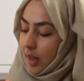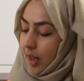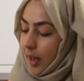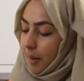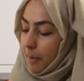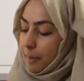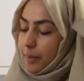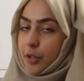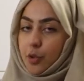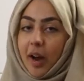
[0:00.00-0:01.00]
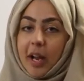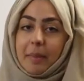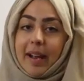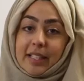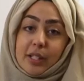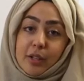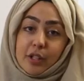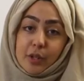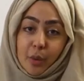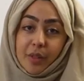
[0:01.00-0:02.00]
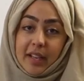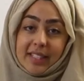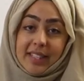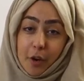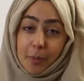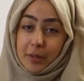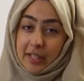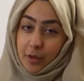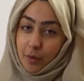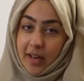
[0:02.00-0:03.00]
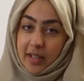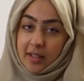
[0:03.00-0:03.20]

but try and make sure that it's therapeutic grade,